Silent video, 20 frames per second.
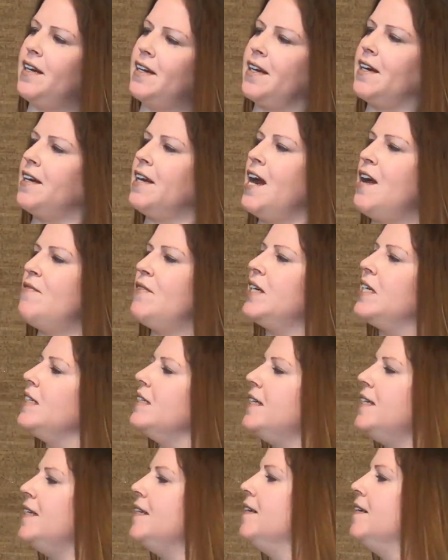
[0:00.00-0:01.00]
I gotta have it
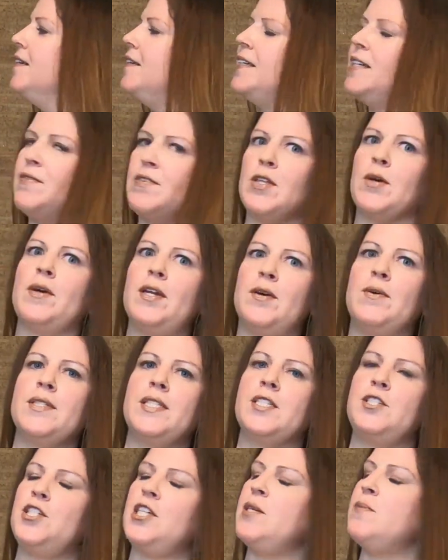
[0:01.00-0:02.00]
clean, even though I know
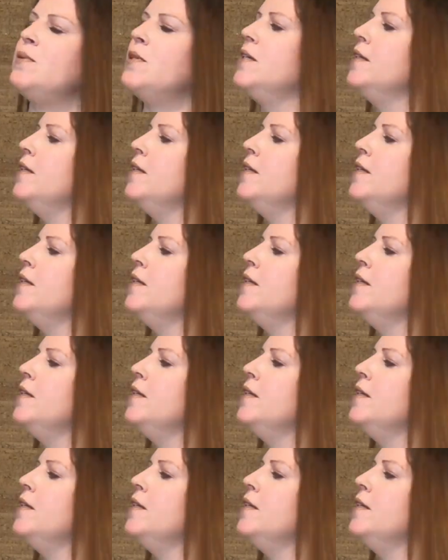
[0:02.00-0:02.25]
it's a Jeep.